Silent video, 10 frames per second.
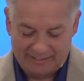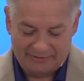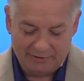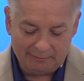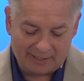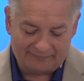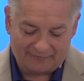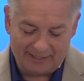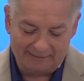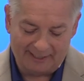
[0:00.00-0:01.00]
Do you know what I
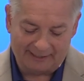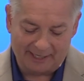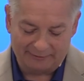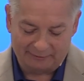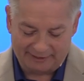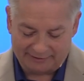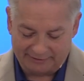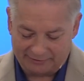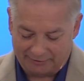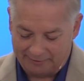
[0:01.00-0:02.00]
find to be a contradiction
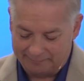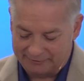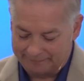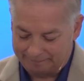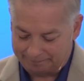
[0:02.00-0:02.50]
in terms?